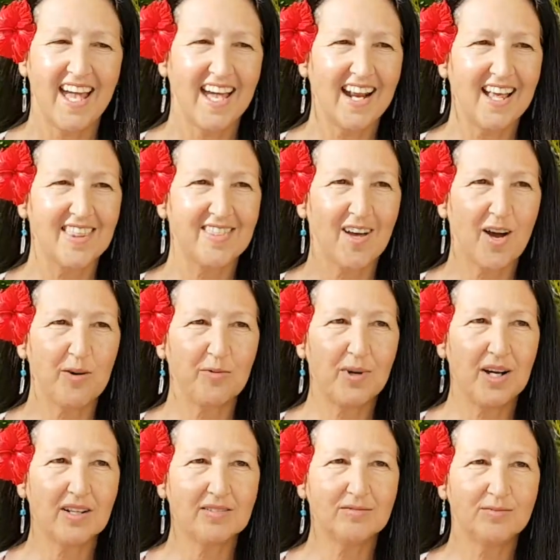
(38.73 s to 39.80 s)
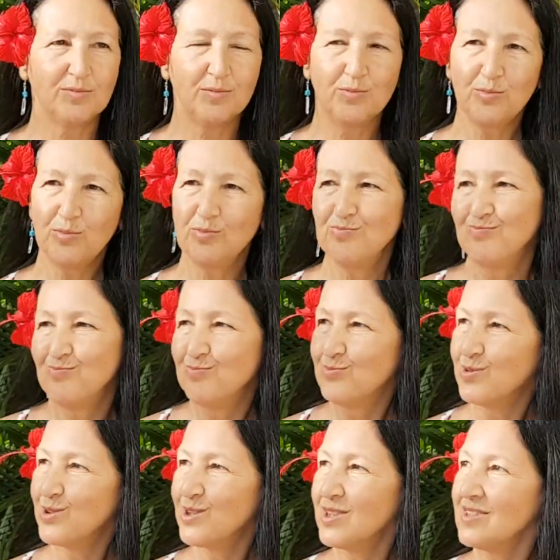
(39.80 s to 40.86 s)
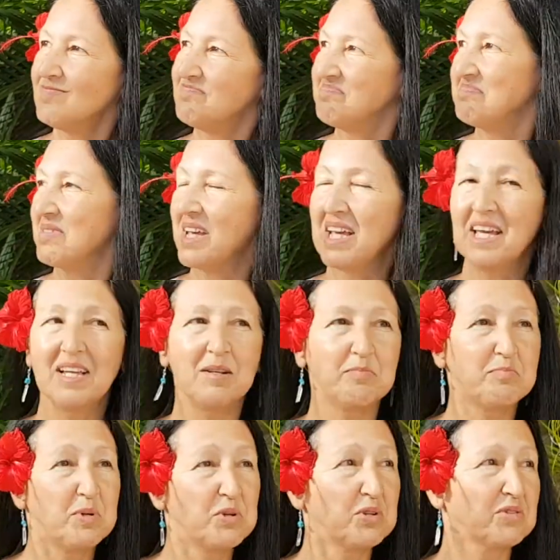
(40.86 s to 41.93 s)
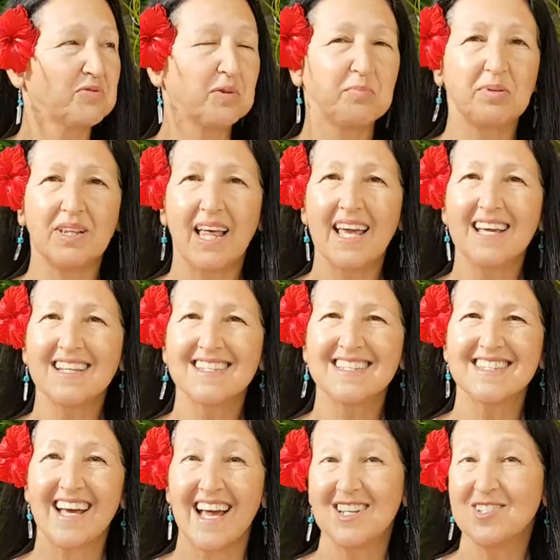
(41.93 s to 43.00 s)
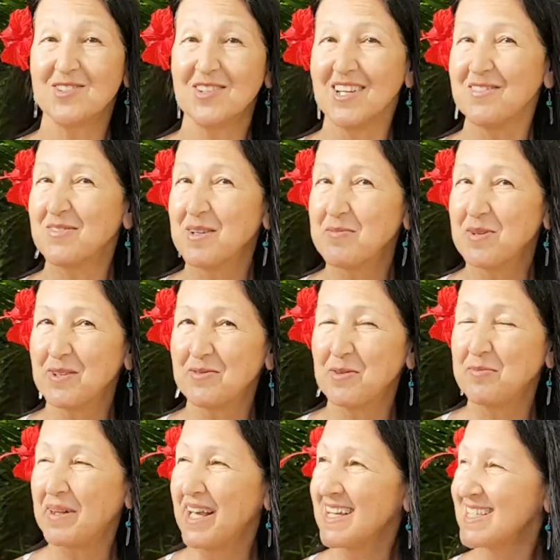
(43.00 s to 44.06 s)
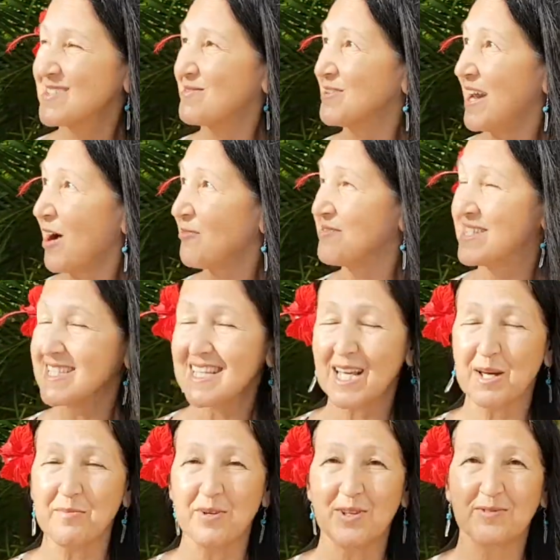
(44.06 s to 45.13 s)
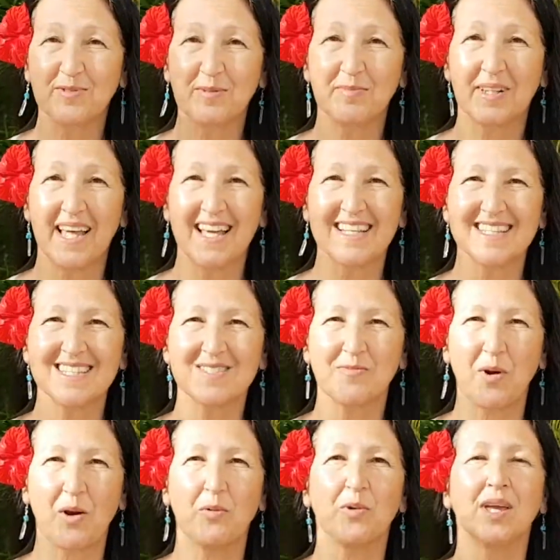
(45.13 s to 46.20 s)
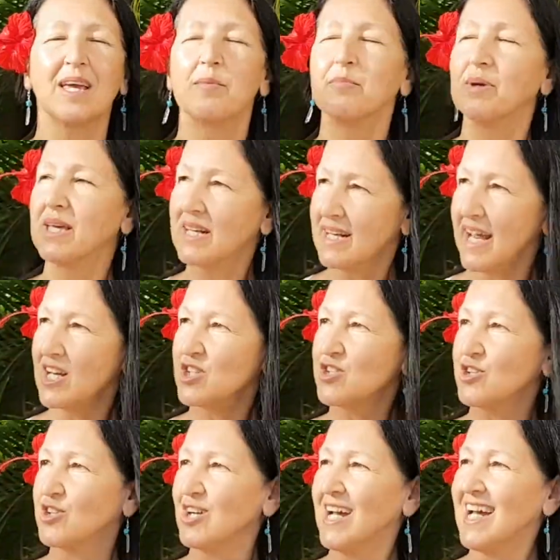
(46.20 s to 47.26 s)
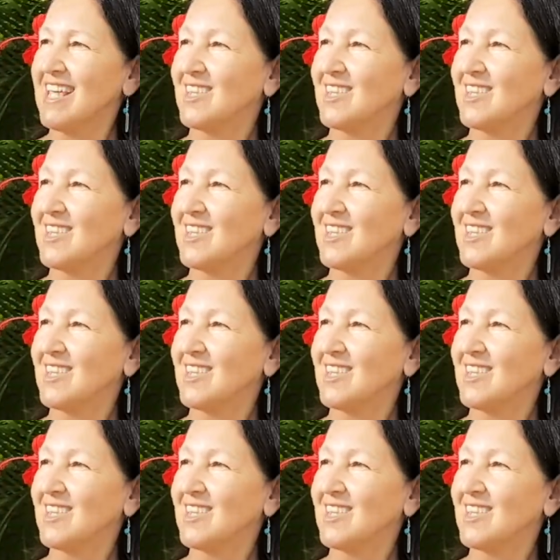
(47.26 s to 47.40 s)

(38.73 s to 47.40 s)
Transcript: And I thought, well, we're in a beautiful place. I do live in a beautiful place. We're now visiting a beautiful place where we can be in nature.